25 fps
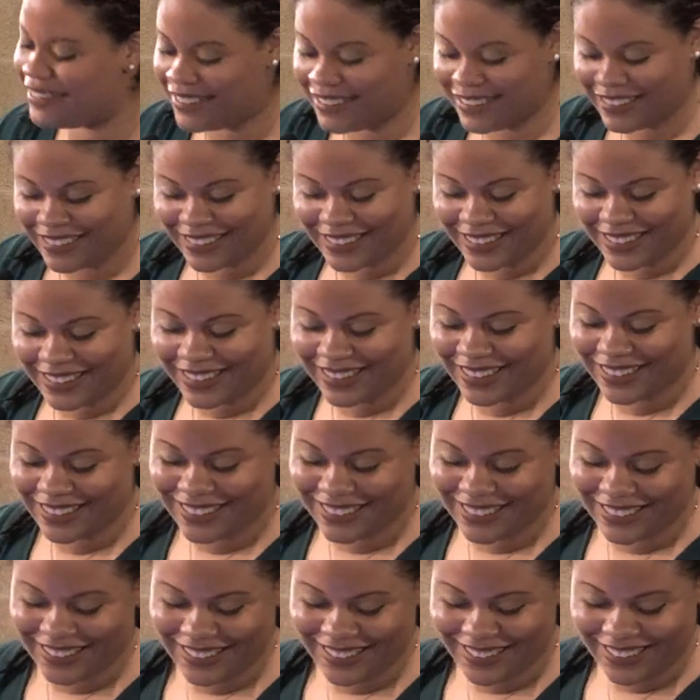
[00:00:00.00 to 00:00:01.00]

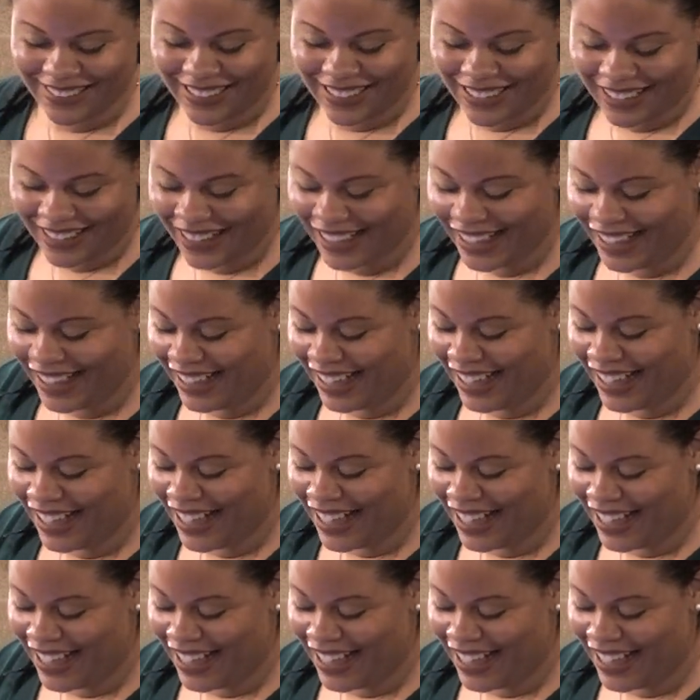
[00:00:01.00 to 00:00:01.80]
Nobody speaks.